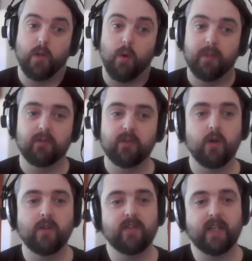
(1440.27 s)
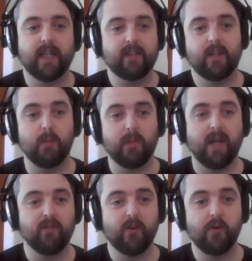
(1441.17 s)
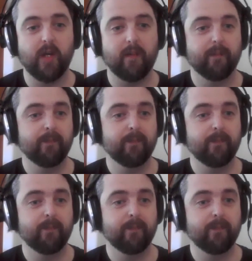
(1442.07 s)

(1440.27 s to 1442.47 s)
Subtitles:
won't be able to unsee it. It'll be everywhere.